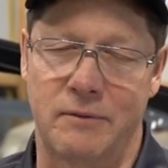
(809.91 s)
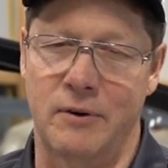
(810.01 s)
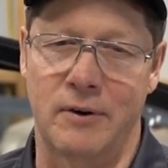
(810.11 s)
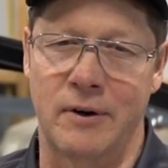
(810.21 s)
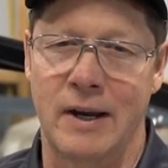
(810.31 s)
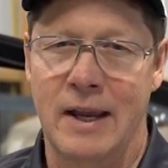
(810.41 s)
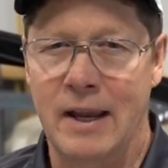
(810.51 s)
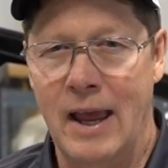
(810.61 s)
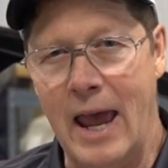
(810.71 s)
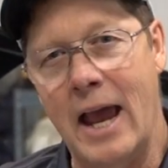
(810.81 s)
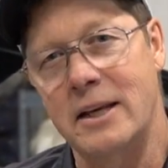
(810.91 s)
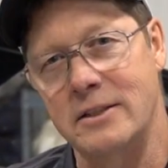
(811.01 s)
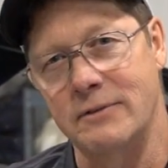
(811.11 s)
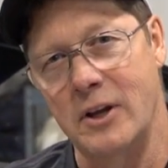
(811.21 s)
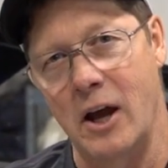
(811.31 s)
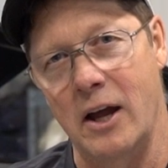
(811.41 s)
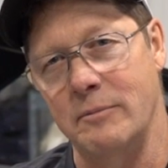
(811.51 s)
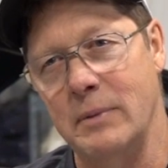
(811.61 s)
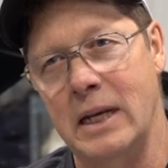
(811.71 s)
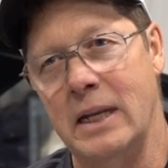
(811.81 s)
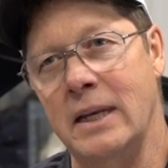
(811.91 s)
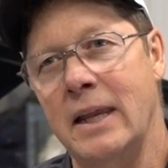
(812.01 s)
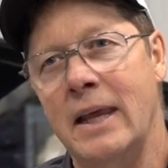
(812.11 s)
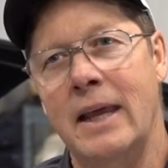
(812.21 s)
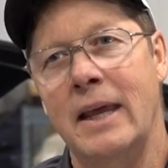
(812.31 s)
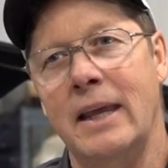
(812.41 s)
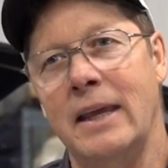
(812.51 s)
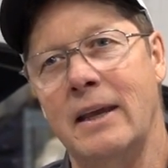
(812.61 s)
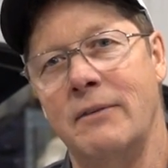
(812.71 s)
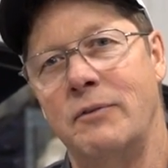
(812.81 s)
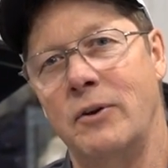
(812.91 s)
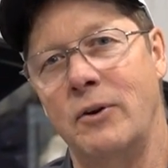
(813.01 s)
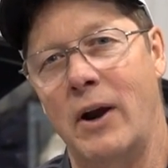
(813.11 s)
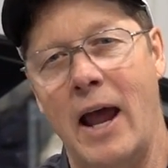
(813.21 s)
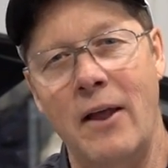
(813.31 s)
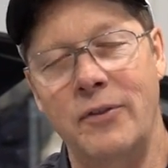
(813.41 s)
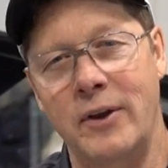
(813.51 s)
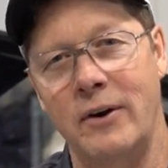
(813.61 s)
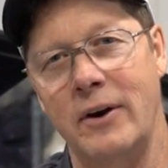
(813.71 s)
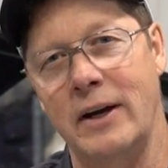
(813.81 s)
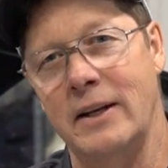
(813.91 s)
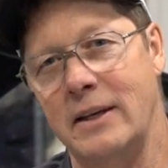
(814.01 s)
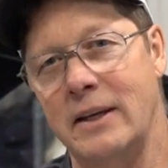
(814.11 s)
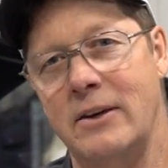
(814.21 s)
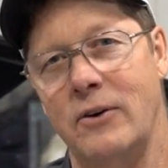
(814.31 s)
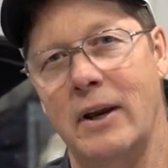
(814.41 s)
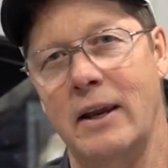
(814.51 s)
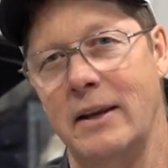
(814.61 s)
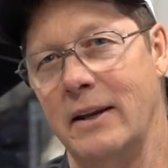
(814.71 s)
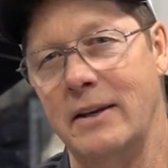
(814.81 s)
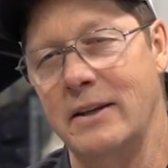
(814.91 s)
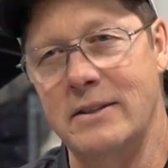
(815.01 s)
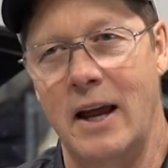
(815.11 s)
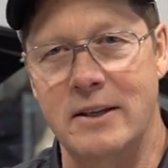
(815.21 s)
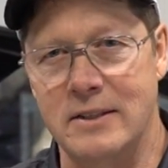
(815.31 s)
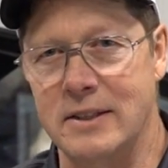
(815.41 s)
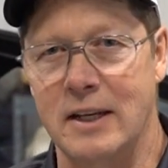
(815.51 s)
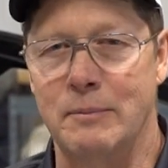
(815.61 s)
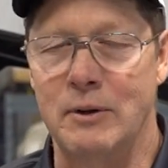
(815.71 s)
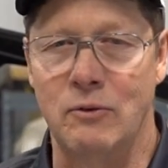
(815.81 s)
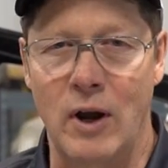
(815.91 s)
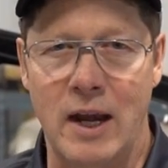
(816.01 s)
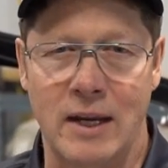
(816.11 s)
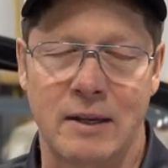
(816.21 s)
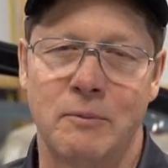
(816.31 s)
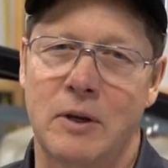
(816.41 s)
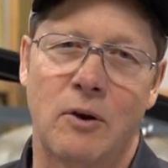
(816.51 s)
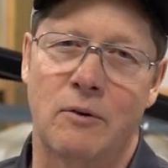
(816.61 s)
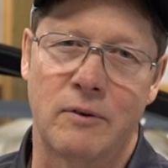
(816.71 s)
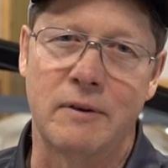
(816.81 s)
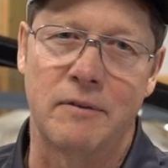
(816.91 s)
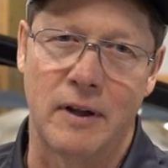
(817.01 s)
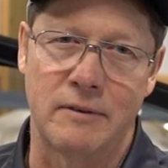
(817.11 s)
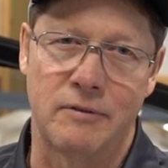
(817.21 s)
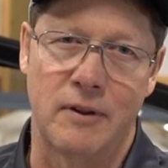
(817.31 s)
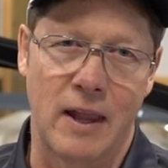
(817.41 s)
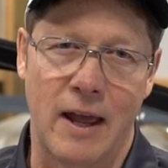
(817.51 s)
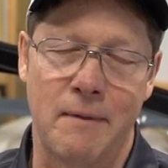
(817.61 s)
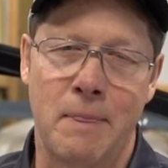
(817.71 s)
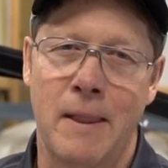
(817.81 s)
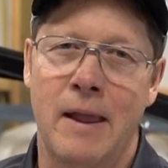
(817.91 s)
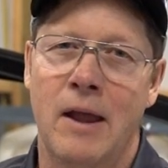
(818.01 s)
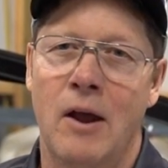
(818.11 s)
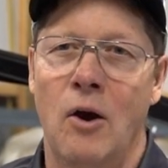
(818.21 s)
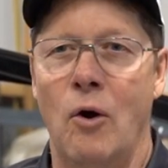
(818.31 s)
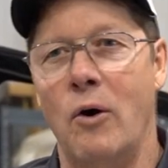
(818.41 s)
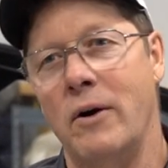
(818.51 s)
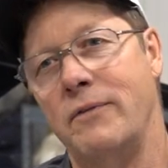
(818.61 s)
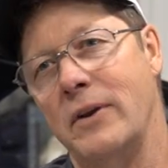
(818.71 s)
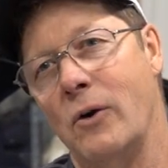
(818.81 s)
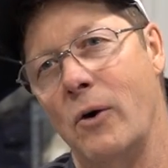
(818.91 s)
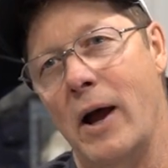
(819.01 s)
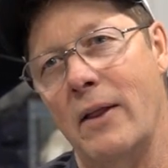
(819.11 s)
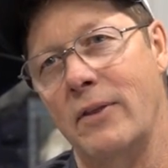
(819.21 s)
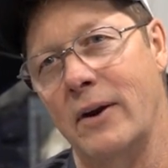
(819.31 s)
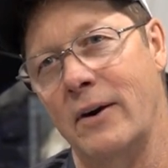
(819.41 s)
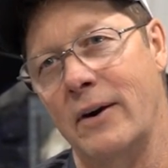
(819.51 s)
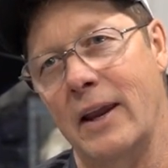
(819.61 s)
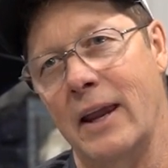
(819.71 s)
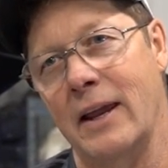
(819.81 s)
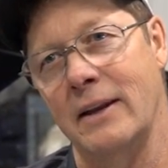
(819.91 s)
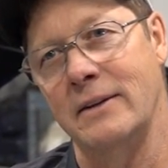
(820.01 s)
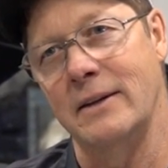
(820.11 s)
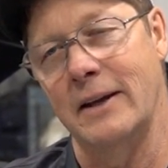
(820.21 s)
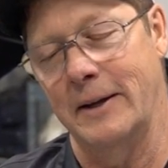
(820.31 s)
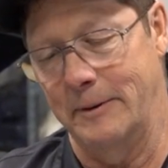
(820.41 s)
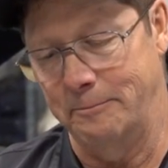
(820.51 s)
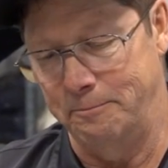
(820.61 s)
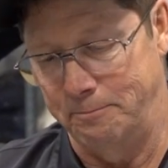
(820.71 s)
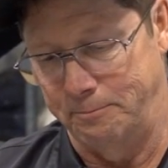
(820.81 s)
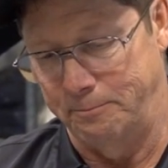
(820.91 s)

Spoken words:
for acts of God, meaning if you're out there and it decides it's going to be rainy, we don't refund for that. Or if you go out there and